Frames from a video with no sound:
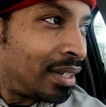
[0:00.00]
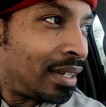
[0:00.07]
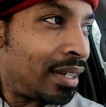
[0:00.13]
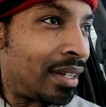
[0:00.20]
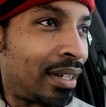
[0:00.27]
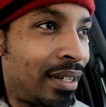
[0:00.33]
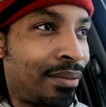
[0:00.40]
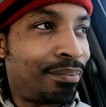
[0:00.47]

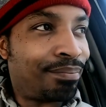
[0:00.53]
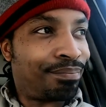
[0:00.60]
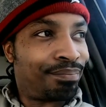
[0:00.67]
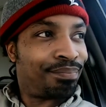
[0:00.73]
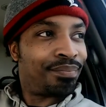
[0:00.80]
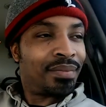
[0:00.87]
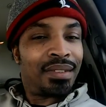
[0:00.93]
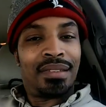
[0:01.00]
Um,
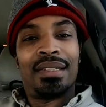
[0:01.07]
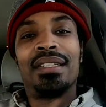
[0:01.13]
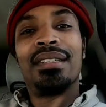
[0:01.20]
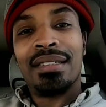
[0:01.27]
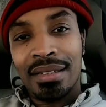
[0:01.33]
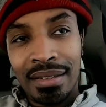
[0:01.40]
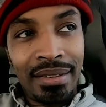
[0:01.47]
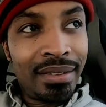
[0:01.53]

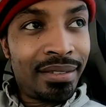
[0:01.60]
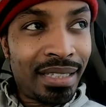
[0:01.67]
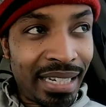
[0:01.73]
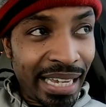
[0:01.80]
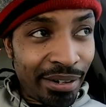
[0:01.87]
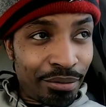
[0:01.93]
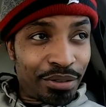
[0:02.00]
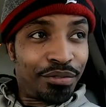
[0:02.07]
the
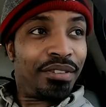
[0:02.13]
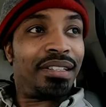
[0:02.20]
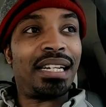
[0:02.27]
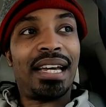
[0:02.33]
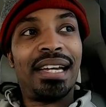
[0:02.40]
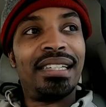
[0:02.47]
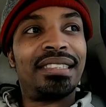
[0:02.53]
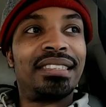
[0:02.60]
lady was real
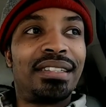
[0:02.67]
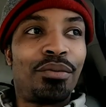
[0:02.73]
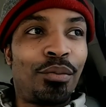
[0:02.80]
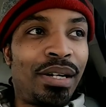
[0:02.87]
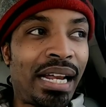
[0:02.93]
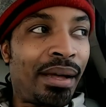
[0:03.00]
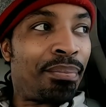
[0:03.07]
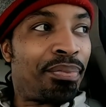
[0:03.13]
nice.
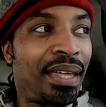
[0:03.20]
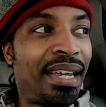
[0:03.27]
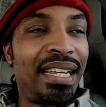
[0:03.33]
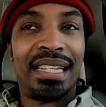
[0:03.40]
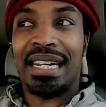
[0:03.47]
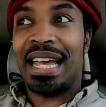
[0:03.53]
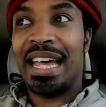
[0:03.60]
What I'm thinking